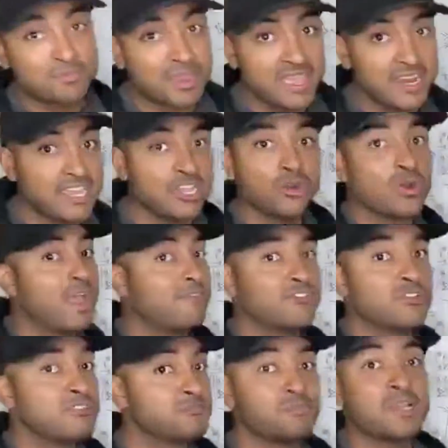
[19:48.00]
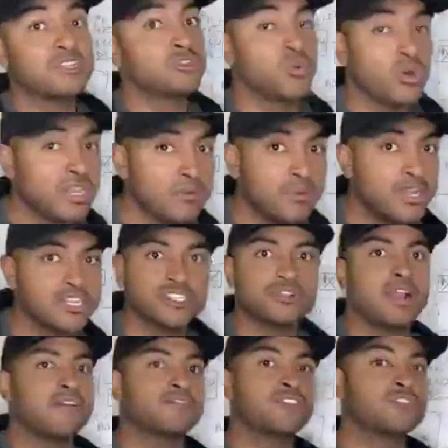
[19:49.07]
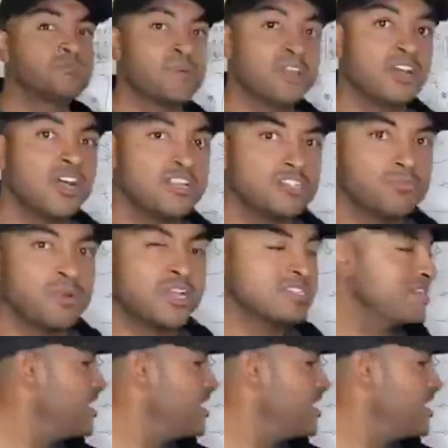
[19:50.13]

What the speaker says: penny, or after you spent $20, or after you spent $100,